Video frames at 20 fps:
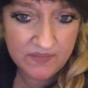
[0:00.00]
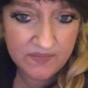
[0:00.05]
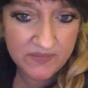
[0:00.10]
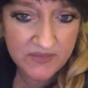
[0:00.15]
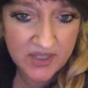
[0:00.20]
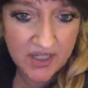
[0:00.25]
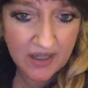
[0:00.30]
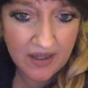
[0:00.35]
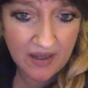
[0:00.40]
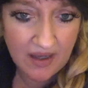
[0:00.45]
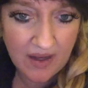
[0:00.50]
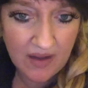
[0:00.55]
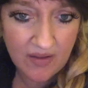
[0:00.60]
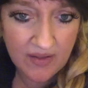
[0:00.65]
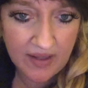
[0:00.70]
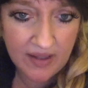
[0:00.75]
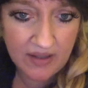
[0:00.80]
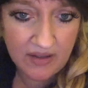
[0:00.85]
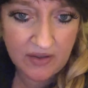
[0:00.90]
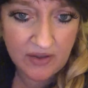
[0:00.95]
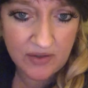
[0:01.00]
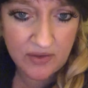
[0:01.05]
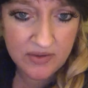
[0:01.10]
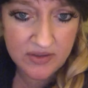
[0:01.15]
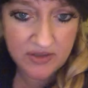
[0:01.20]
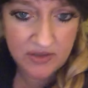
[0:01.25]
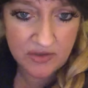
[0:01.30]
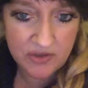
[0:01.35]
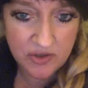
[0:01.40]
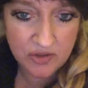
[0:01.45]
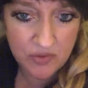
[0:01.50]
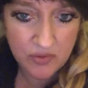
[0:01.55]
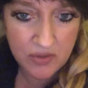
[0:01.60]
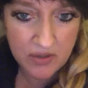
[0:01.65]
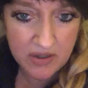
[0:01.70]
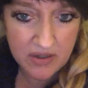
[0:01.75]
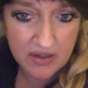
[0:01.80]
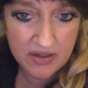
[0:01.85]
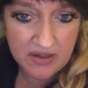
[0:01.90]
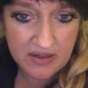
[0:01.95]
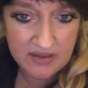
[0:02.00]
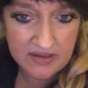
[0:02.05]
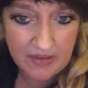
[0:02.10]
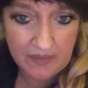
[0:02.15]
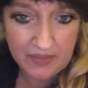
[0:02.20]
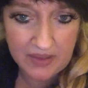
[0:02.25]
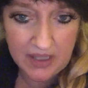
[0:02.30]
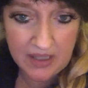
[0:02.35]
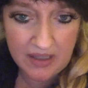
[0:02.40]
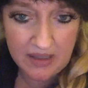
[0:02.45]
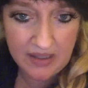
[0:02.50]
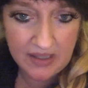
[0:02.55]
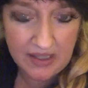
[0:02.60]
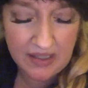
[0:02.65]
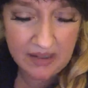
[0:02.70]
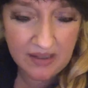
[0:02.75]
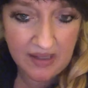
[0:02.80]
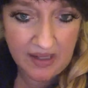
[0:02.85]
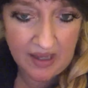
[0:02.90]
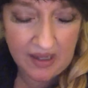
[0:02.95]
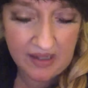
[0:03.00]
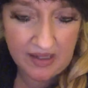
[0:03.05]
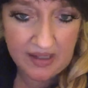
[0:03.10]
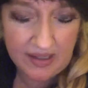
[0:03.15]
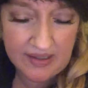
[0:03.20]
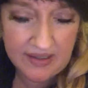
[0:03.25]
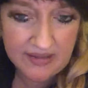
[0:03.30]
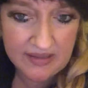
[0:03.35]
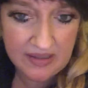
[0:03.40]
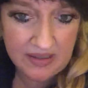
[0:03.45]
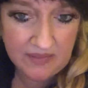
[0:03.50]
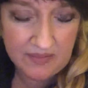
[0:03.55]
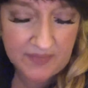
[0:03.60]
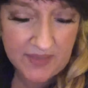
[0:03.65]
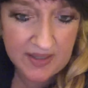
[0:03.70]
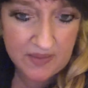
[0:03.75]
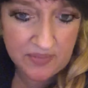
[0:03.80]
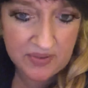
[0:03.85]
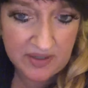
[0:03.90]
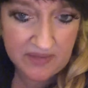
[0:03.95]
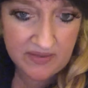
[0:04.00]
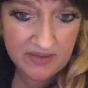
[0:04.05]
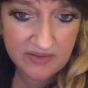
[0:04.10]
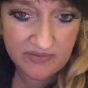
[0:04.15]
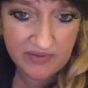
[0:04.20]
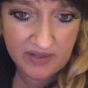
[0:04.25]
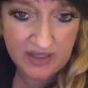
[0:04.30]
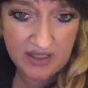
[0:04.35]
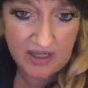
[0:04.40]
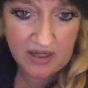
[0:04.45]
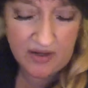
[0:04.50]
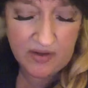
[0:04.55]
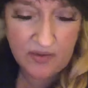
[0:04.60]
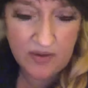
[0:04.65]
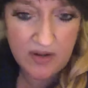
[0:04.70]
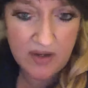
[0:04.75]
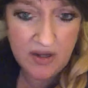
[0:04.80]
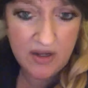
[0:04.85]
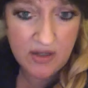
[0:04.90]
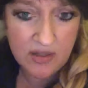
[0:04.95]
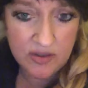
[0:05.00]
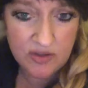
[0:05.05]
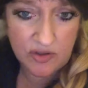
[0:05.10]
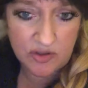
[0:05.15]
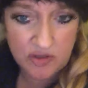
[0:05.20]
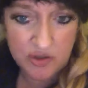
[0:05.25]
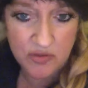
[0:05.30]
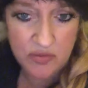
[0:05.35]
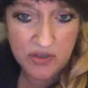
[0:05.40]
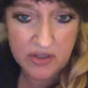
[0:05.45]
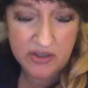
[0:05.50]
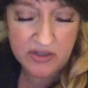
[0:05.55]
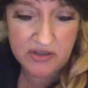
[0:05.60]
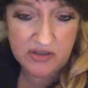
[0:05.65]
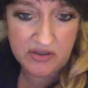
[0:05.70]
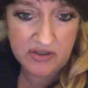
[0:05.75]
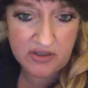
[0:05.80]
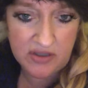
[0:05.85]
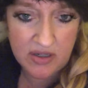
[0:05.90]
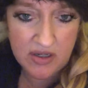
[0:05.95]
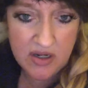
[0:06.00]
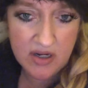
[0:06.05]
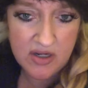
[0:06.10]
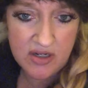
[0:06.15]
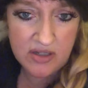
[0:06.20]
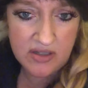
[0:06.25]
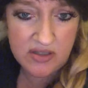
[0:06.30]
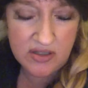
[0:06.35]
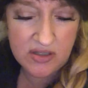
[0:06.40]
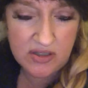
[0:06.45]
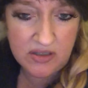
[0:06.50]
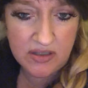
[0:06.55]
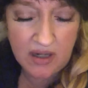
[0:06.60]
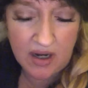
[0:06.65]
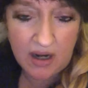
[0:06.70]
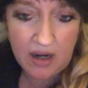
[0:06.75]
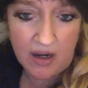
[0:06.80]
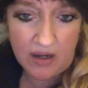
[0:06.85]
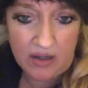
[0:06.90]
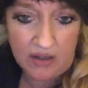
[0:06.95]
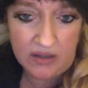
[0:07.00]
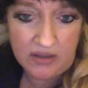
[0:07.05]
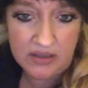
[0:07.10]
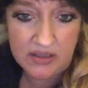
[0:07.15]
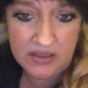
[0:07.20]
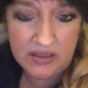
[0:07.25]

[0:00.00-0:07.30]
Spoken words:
check out, like, go to a social worker or something. Like, again, like I said in my previous video, social workers aren't,